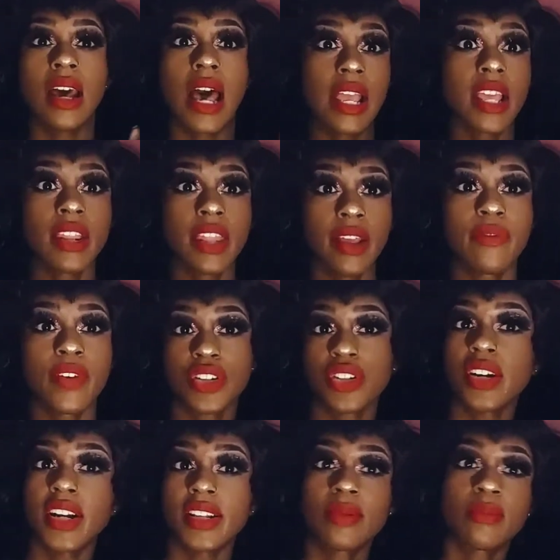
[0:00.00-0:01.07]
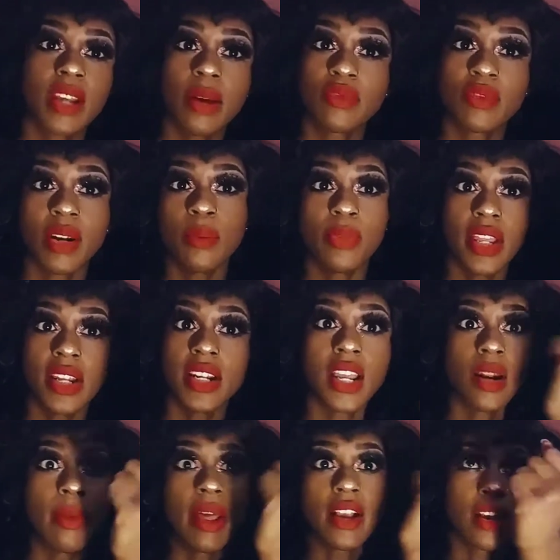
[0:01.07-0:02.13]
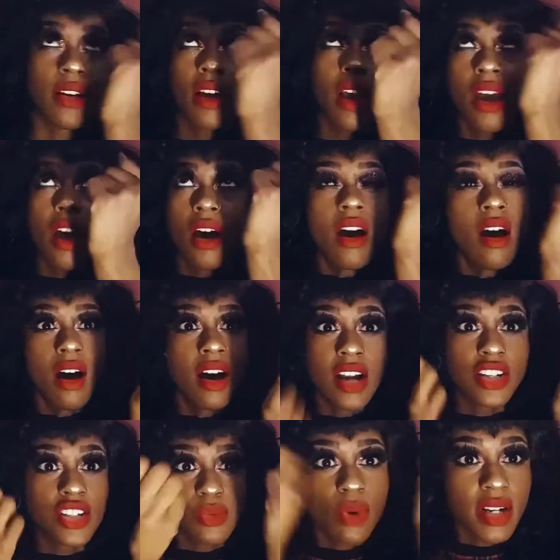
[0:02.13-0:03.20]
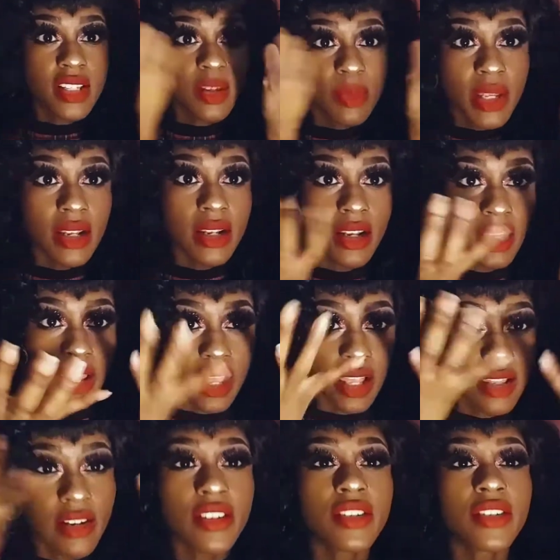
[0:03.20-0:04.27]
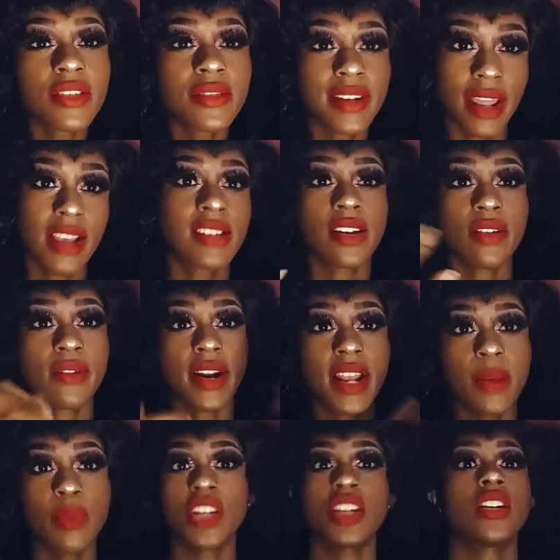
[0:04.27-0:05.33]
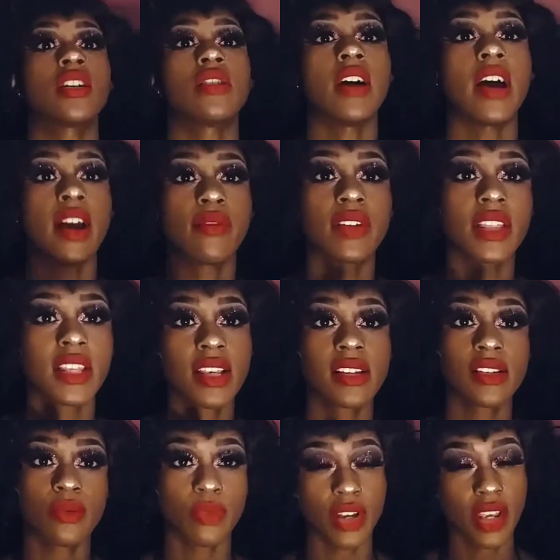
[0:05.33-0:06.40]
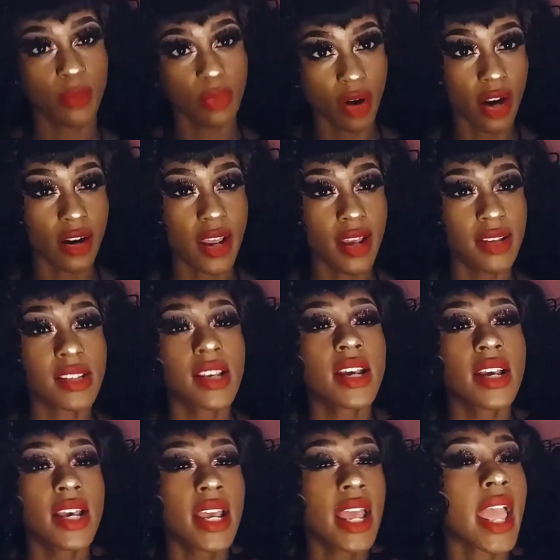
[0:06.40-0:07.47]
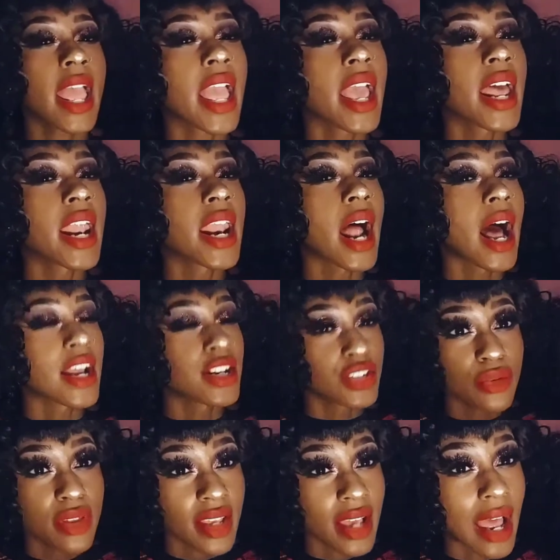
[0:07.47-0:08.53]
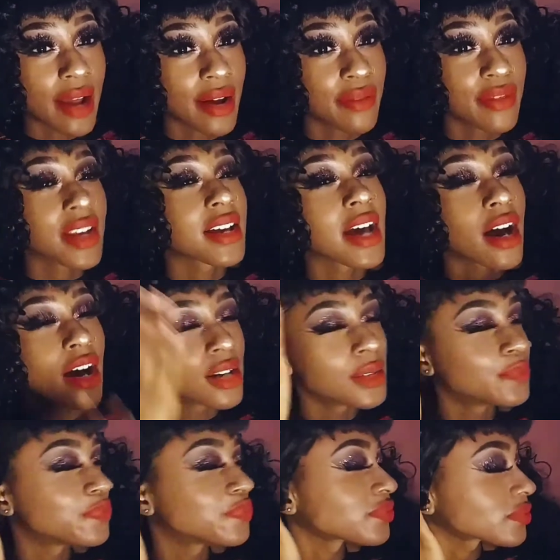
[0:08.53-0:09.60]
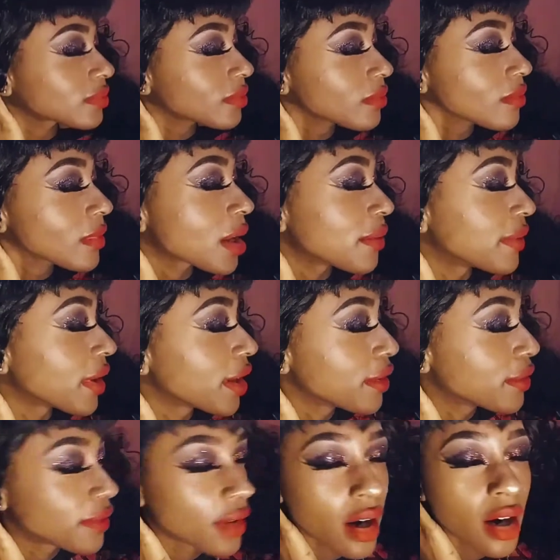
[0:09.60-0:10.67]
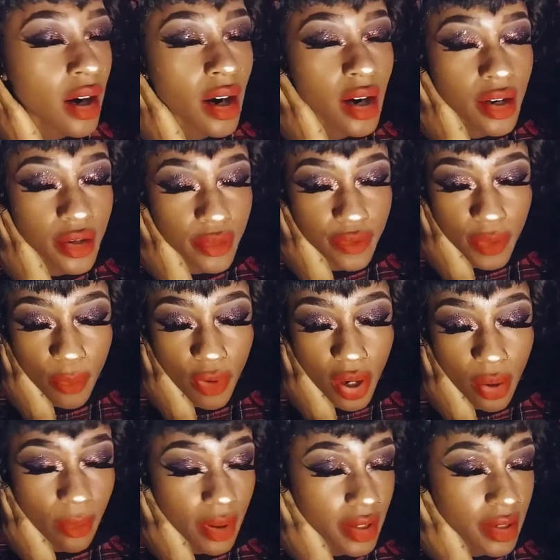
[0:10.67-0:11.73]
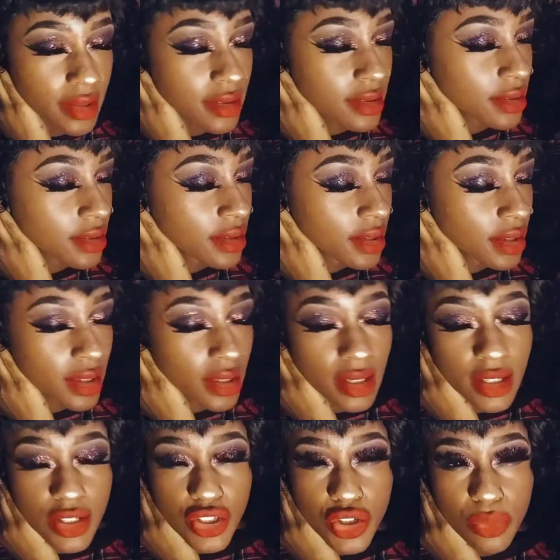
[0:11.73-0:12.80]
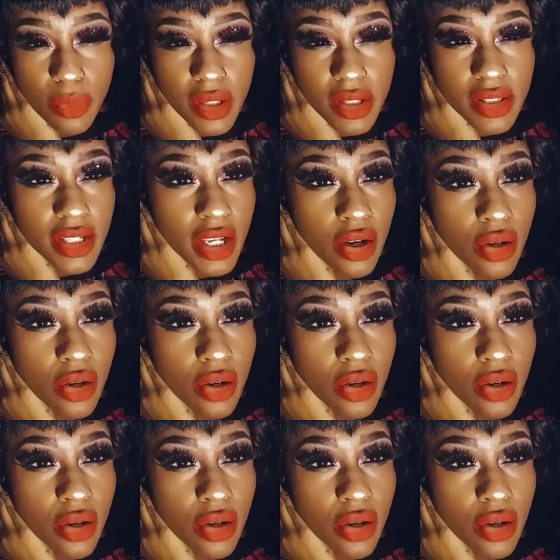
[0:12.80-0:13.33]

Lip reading: oh, I just want it to be like, you know, nice already, but you know, everything is a work in progress, and I do think I have come very far from where I was 2 months ago, so I definitely like this look.